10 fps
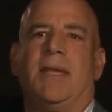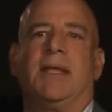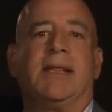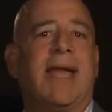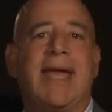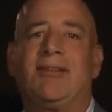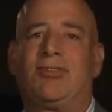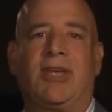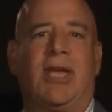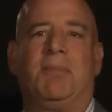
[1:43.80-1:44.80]

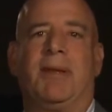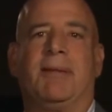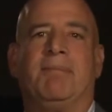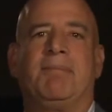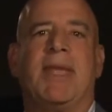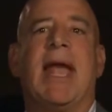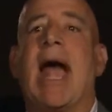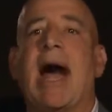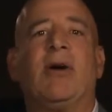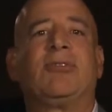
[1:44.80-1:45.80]
Landscaping.
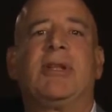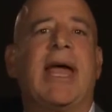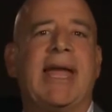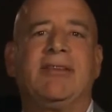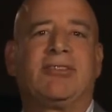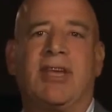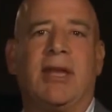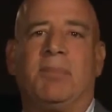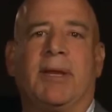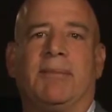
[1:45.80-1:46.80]
How's the
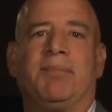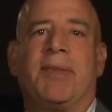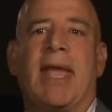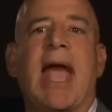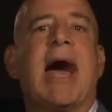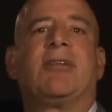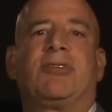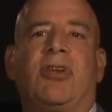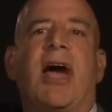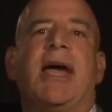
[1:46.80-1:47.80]
landscaping?
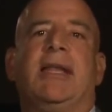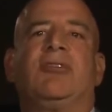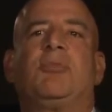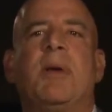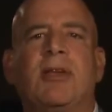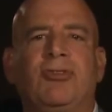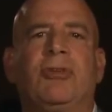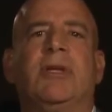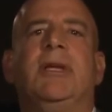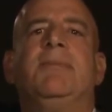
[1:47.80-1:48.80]
Outside,
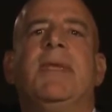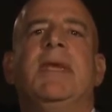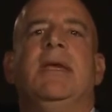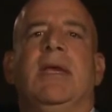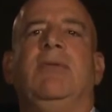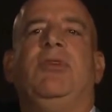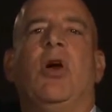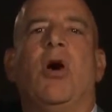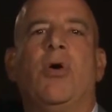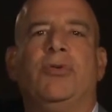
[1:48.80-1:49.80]
especially if you
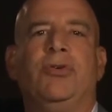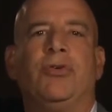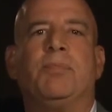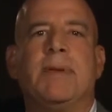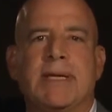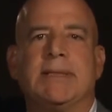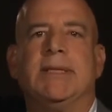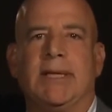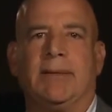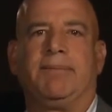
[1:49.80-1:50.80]
own your building.